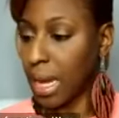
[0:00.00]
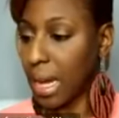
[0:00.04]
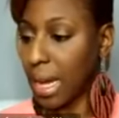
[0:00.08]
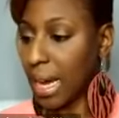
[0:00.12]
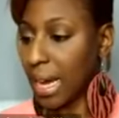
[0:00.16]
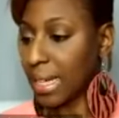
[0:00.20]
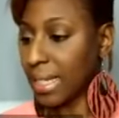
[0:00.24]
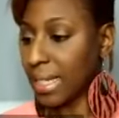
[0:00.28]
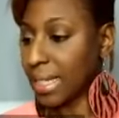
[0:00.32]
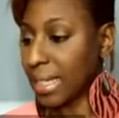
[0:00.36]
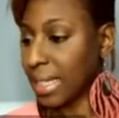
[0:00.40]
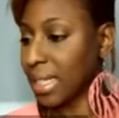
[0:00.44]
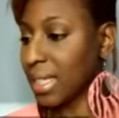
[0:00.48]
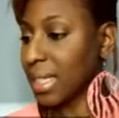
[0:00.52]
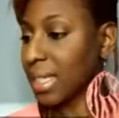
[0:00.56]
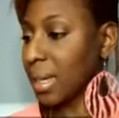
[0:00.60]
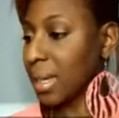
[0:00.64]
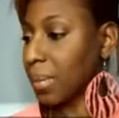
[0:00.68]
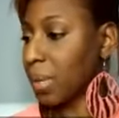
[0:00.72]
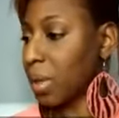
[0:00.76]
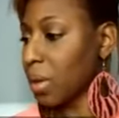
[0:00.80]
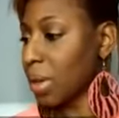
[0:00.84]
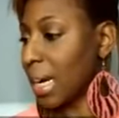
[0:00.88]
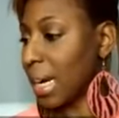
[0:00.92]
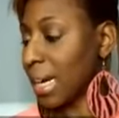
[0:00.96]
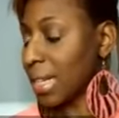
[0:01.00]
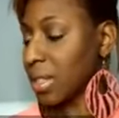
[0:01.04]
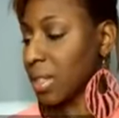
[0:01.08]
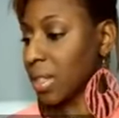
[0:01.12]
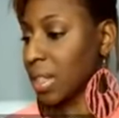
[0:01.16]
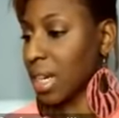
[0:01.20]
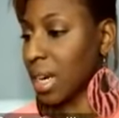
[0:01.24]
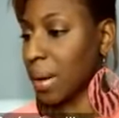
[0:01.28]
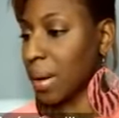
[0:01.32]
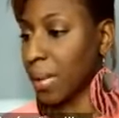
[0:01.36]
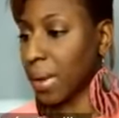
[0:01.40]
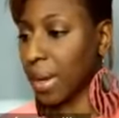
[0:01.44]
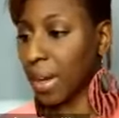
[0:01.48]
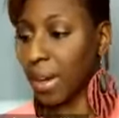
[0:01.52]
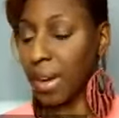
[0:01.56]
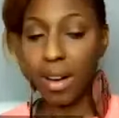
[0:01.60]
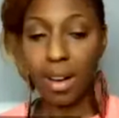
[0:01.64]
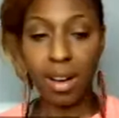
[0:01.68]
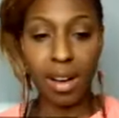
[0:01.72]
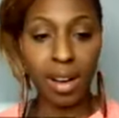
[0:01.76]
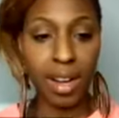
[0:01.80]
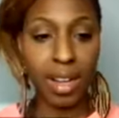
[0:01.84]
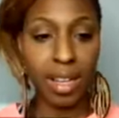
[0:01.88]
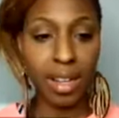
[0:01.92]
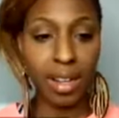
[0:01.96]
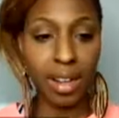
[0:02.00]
I see some of you guys are coming on.